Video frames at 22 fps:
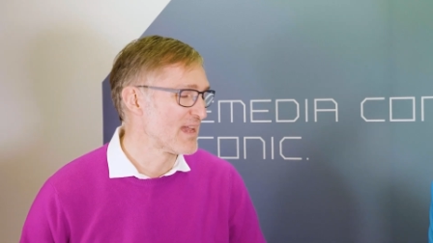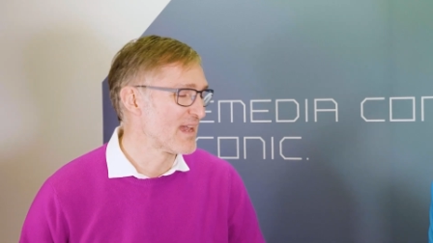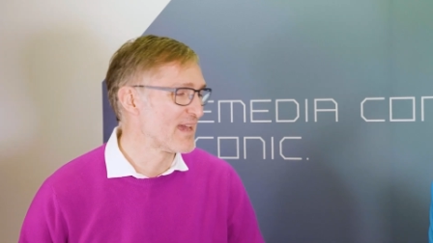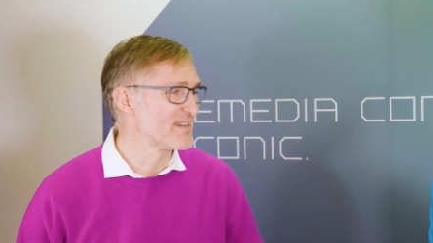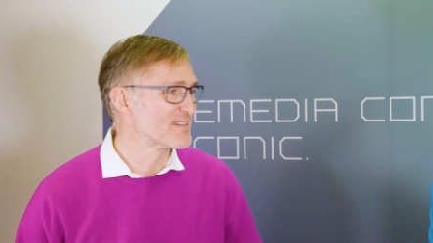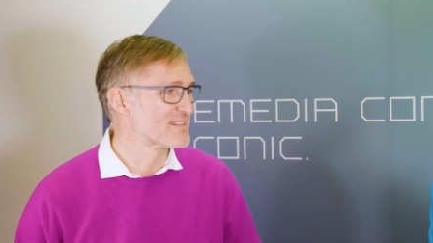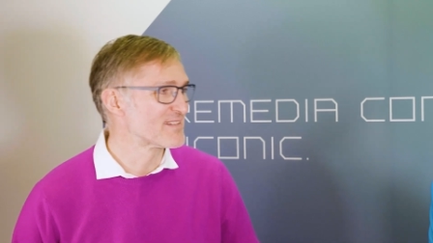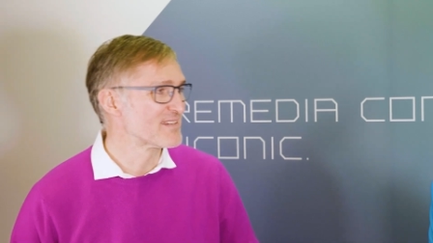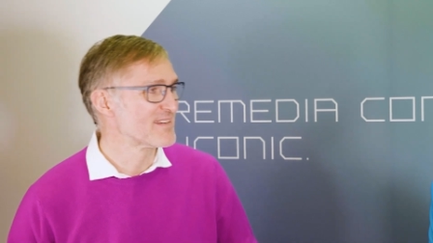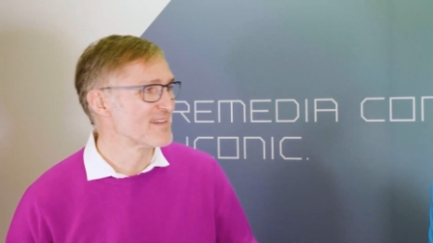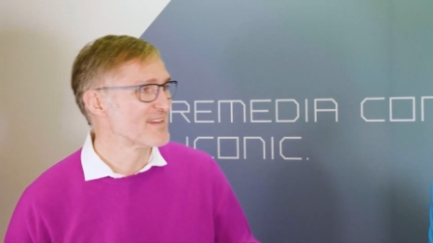
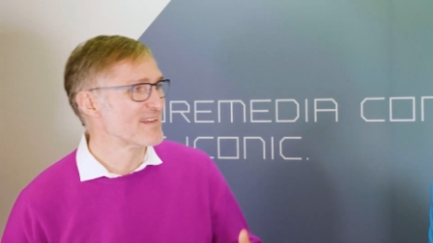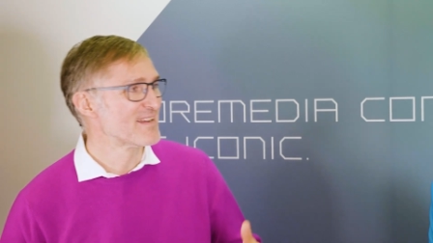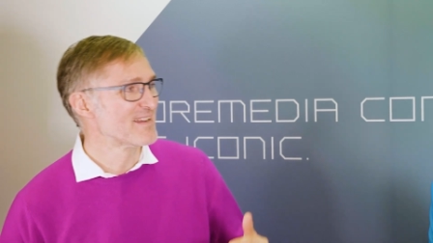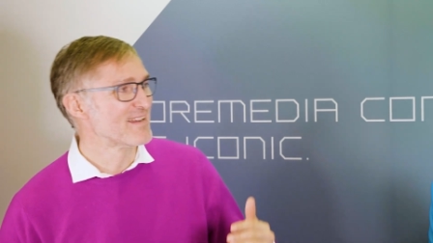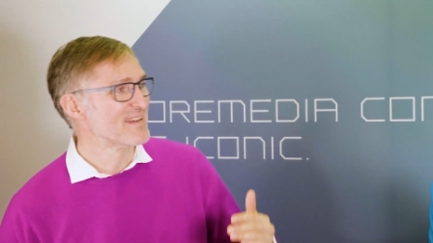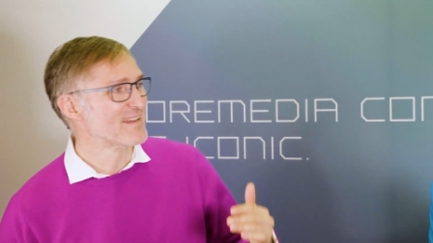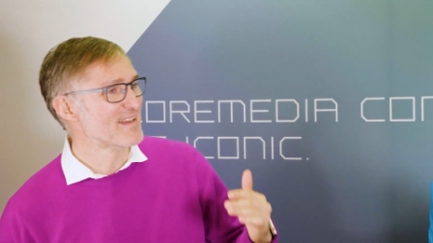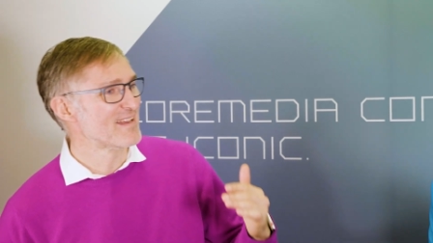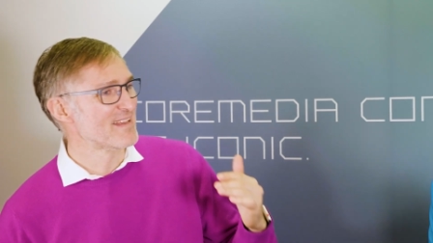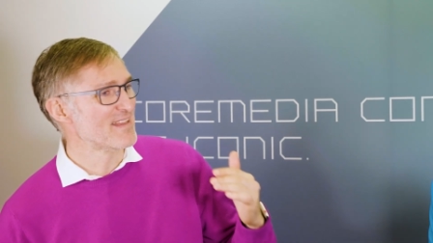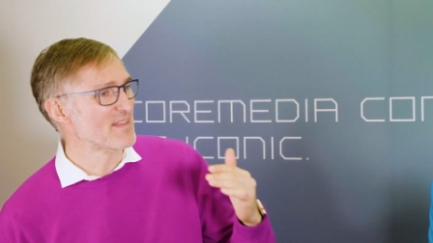And
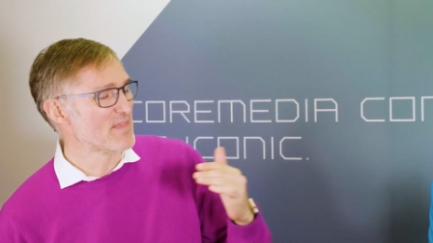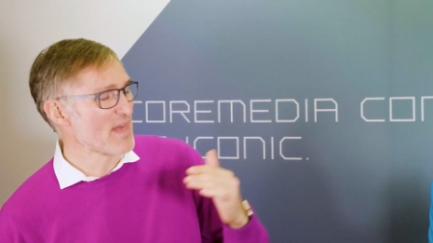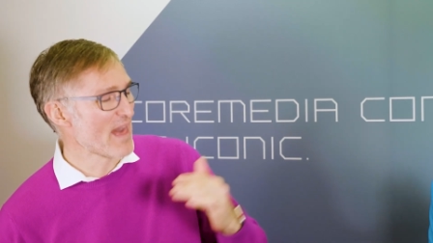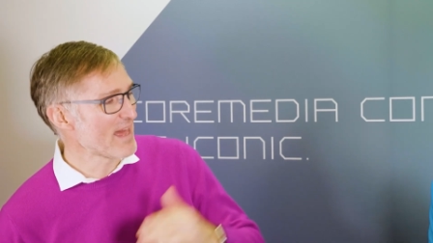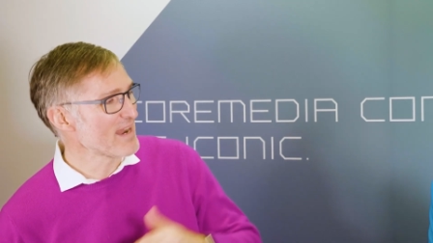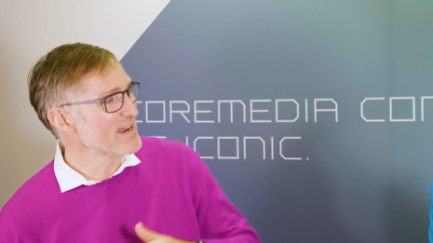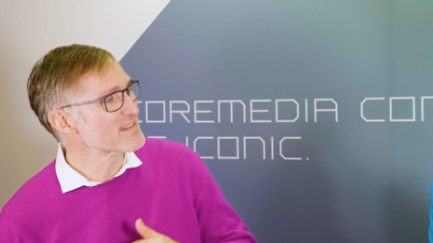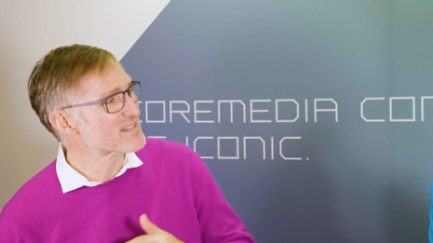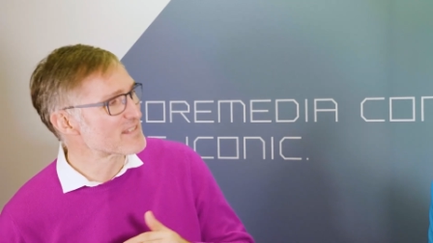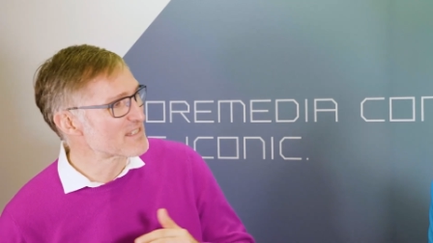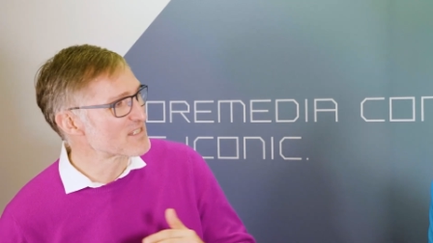
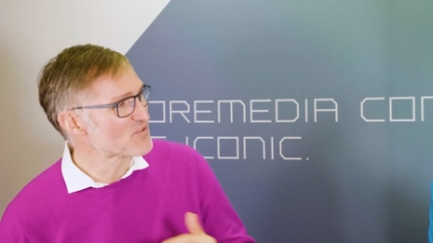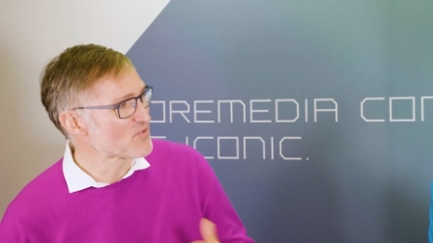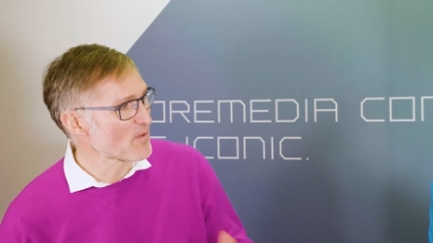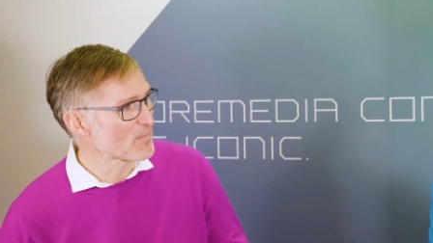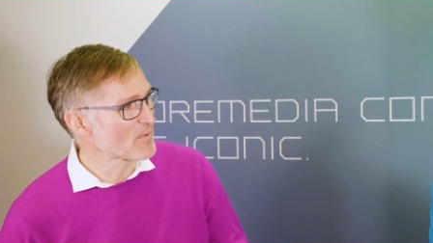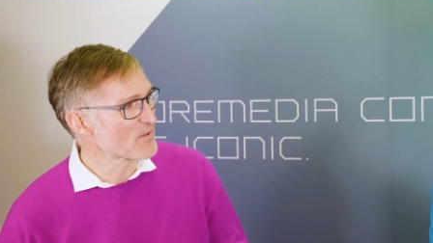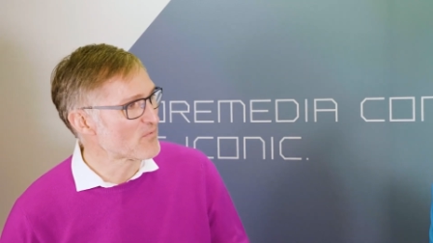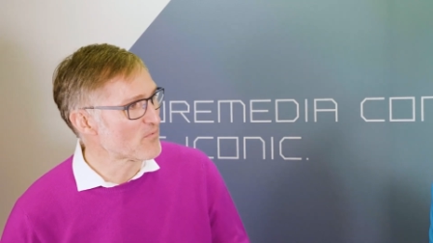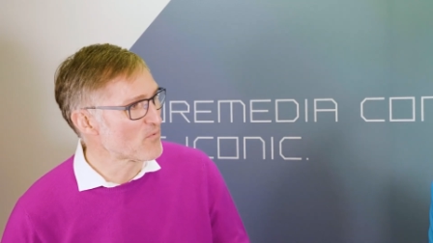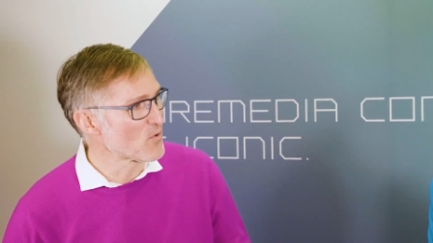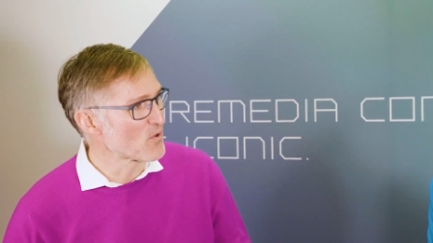that is a
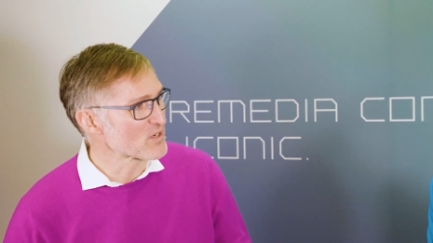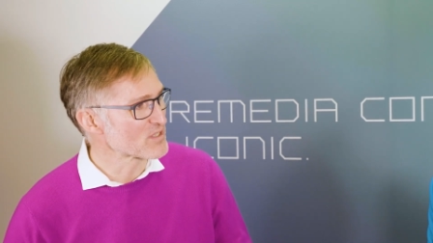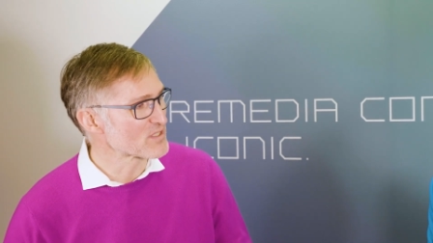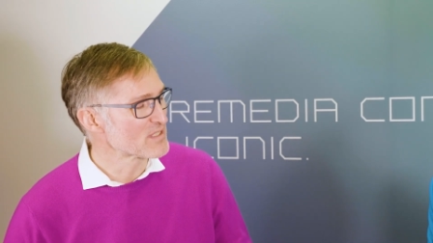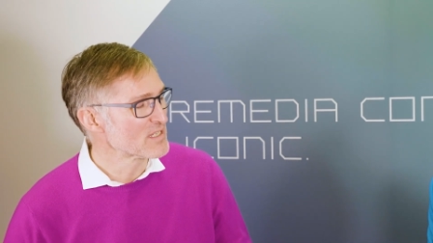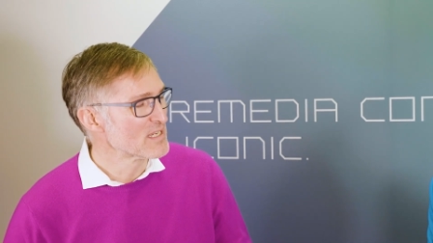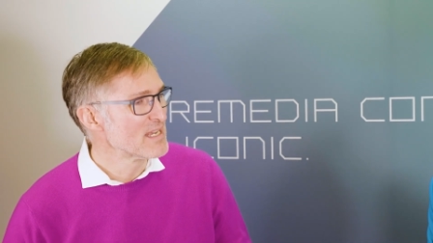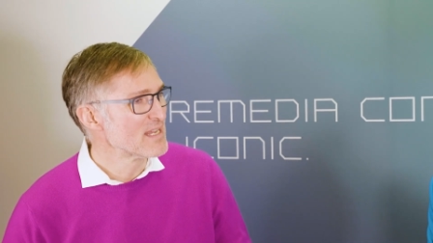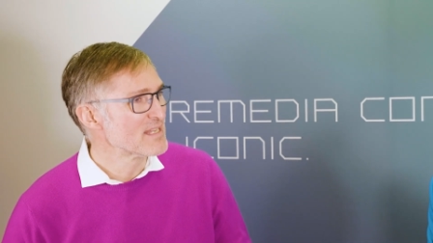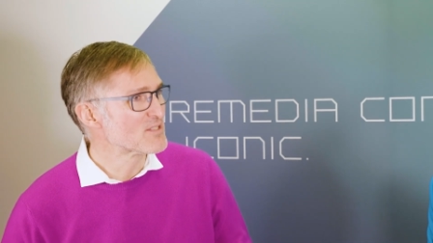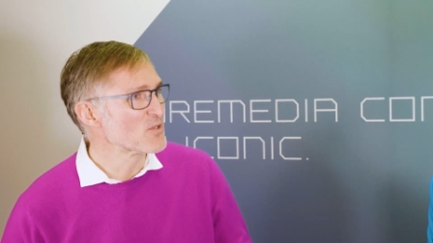disruptive
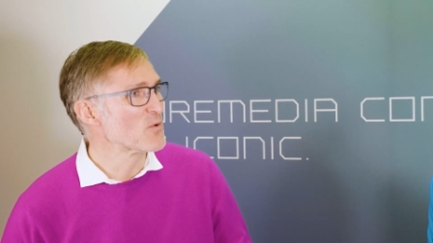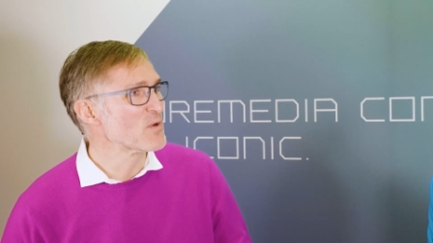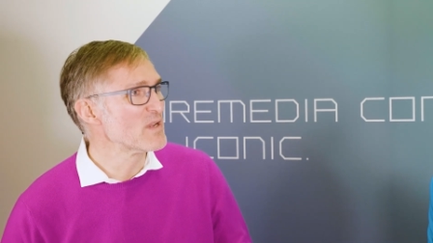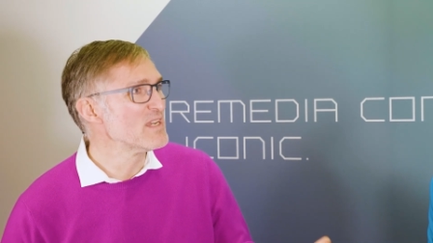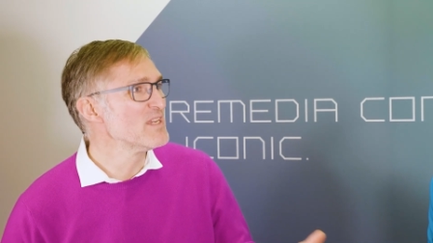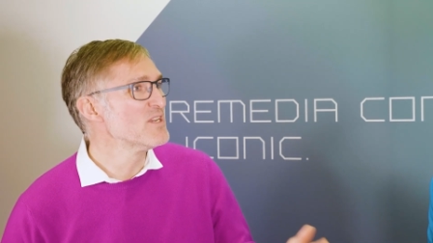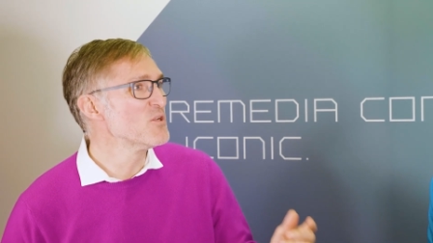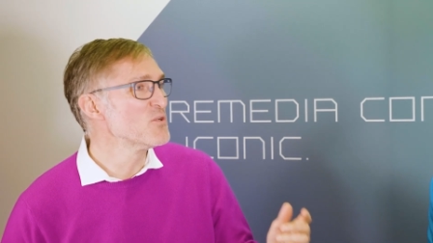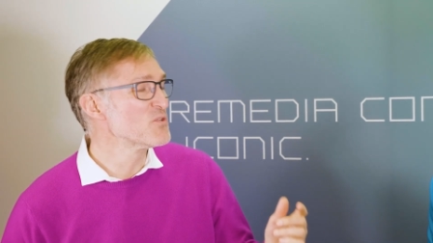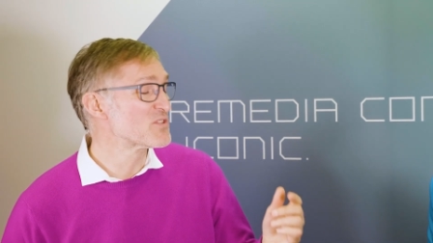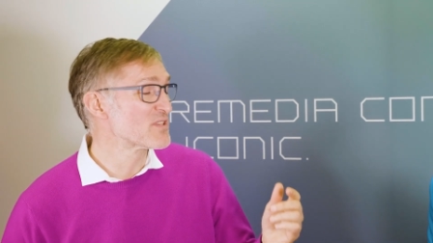force. So
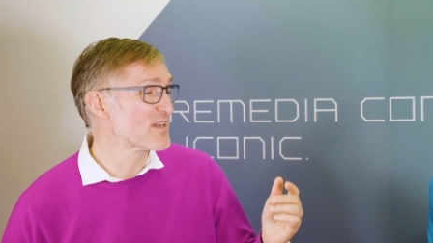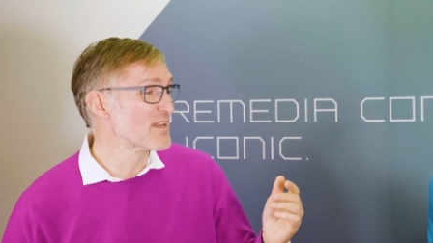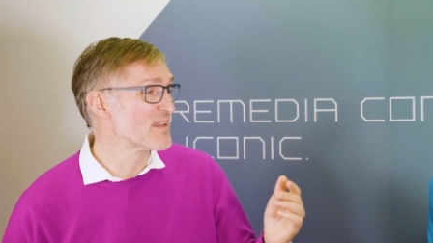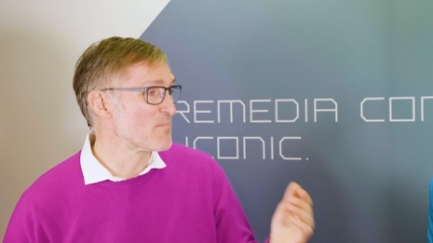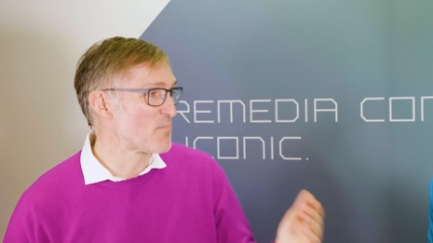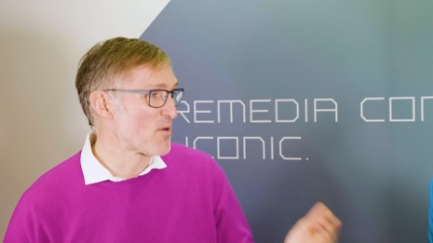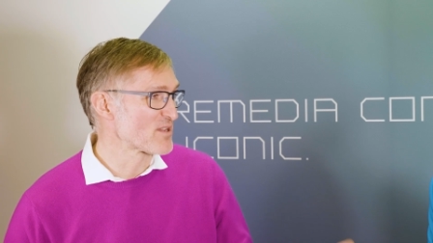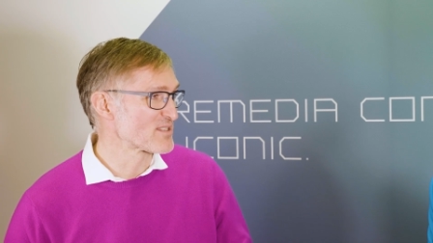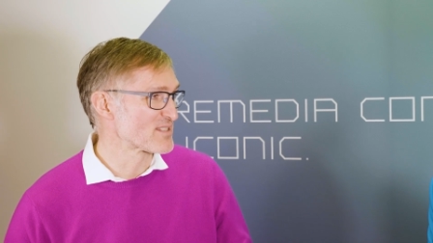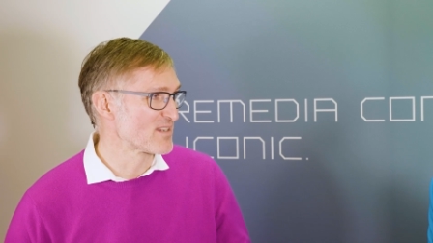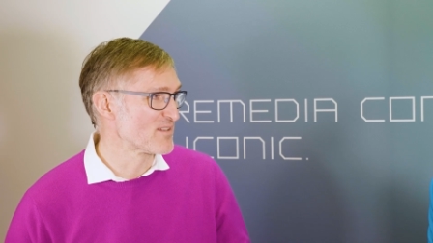he used it in
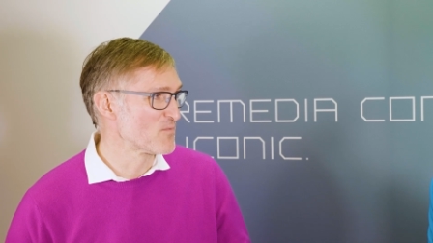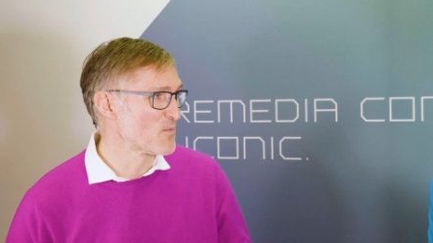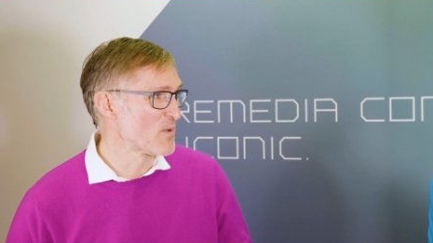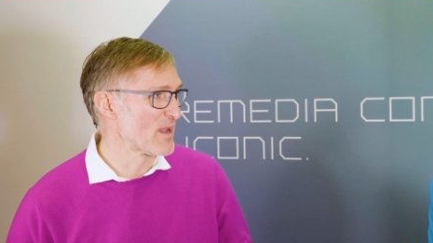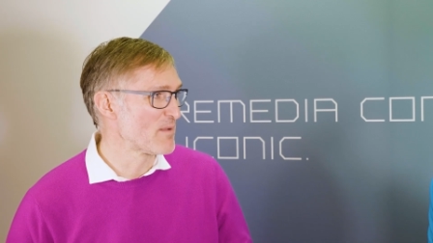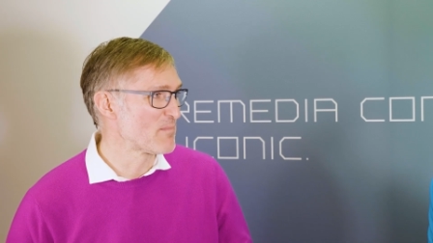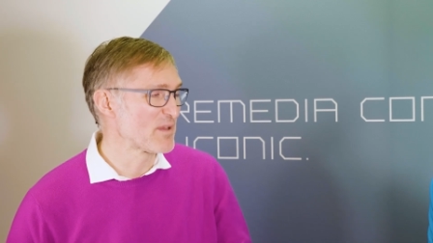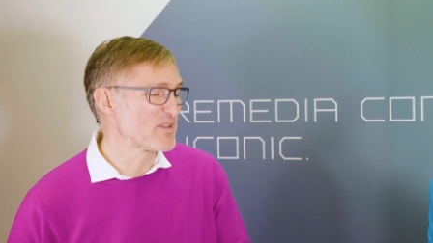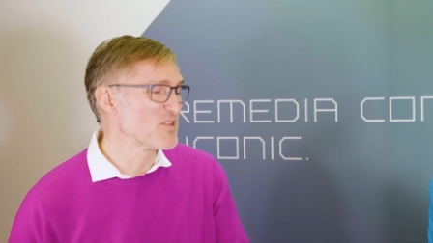a positive way.